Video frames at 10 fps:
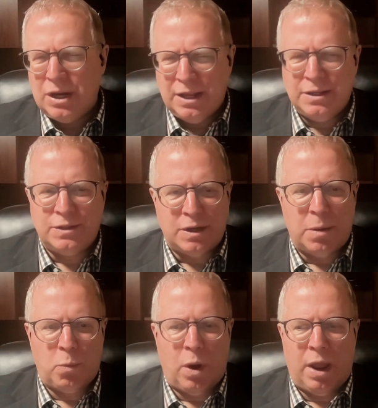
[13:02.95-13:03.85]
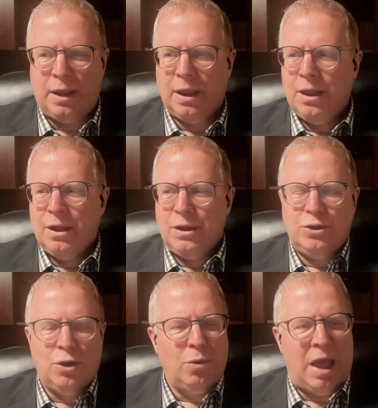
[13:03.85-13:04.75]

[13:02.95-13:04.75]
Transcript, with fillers: in some way. Don't